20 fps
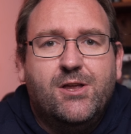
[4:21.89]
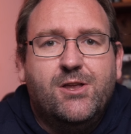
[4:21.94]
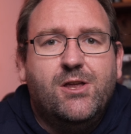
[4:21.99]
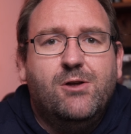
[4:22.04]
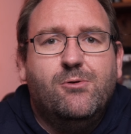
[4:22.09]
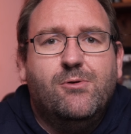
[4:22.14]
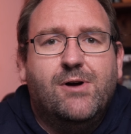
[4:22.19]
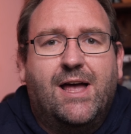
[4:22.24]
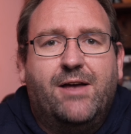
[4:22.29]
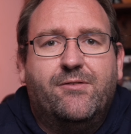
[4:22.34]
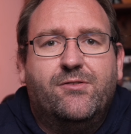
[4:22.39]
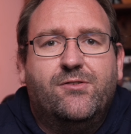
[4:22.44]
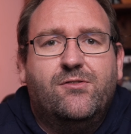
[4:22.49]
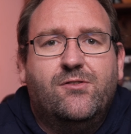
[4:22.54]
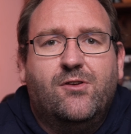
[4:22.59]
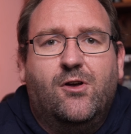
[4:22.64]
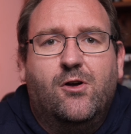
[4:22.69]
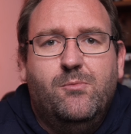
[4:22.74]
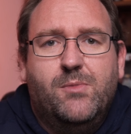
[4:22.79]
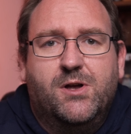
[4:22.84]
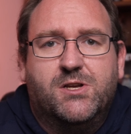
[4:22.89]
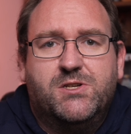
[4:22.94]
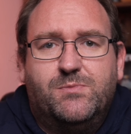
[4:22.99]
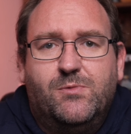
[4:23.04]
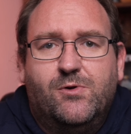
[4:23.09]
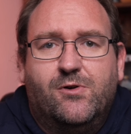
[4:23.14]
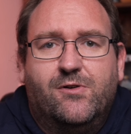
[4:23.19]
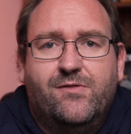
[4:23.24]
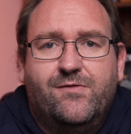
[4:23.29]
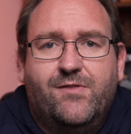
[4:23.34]
you will have so much
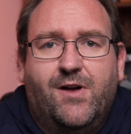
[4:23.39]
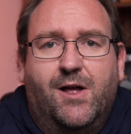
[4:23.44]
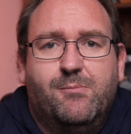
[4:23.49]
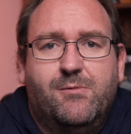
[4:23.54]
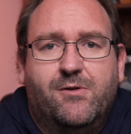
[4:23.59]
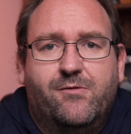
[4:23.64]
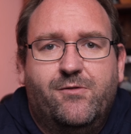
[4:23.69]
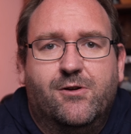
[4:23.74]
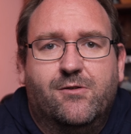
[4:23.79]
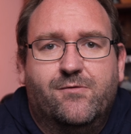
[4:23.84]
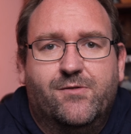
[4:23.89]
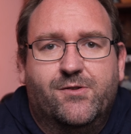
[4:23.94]
more fun with your